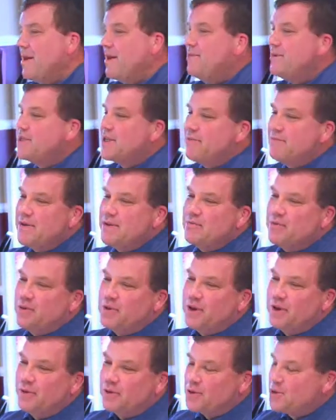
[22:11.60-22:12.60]
Maybe some
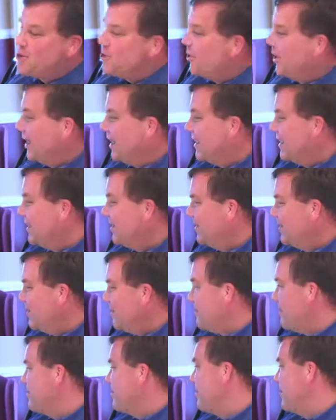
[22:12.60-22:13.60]
people think we're strict.
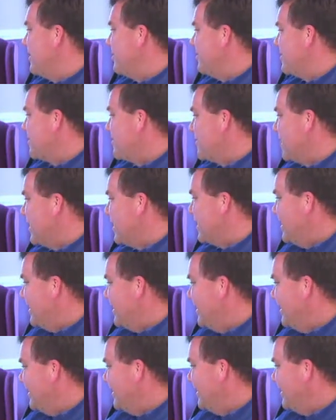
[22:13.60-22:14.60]
Do people think we're strict?